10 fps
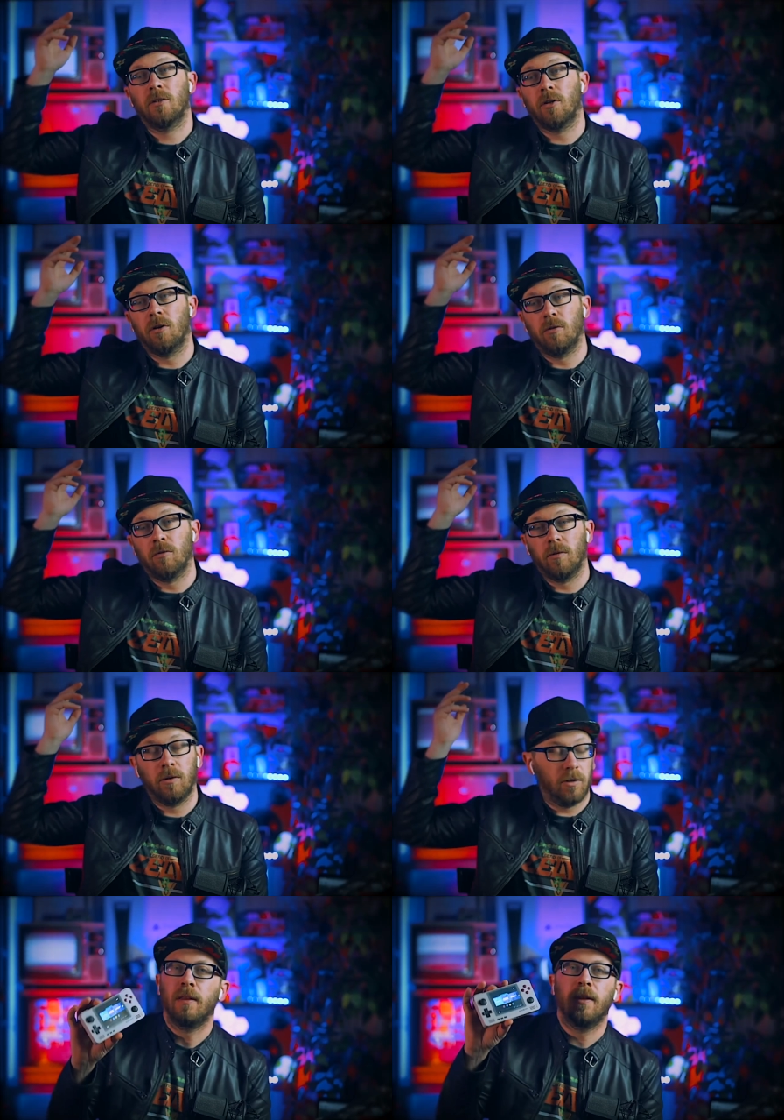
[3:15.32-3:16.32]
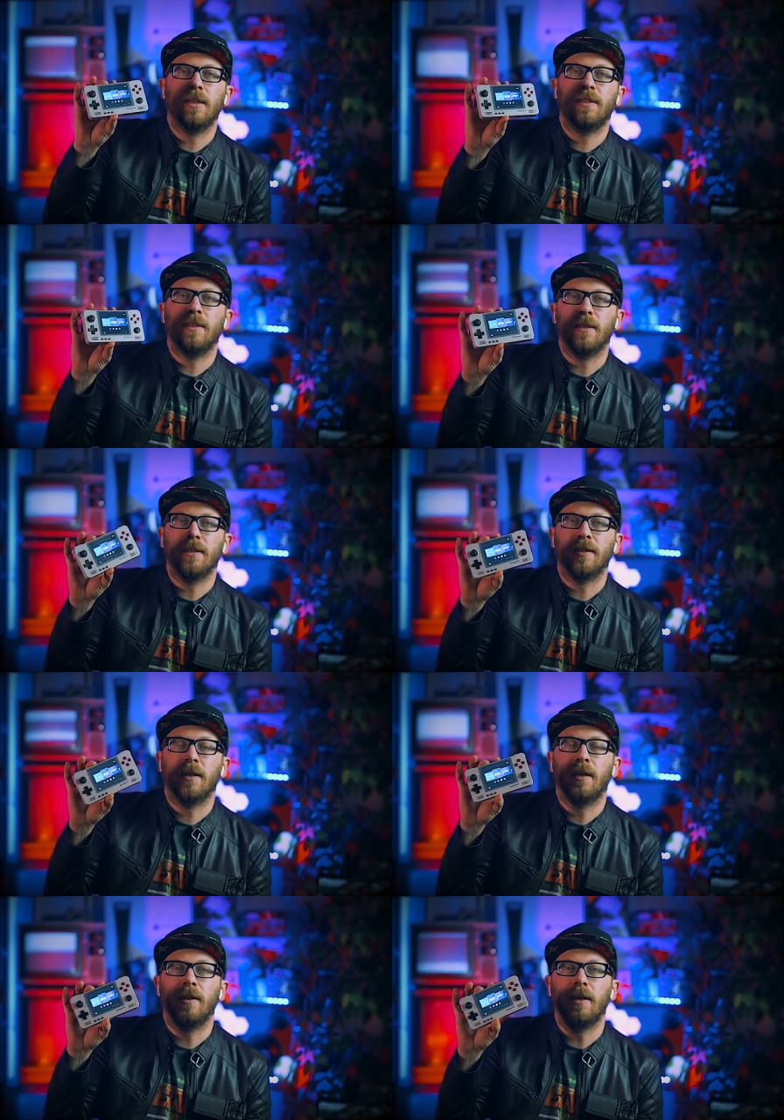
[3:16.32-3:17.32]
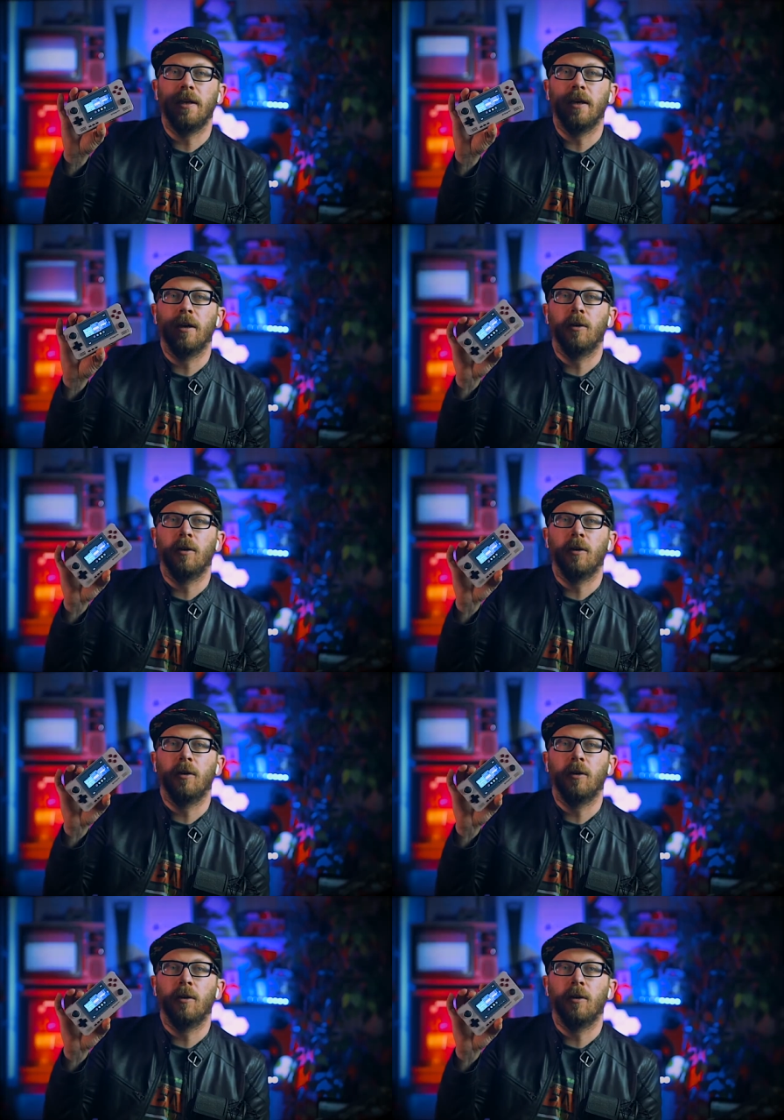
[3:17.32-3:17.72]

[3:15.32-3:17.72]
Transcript: So this is the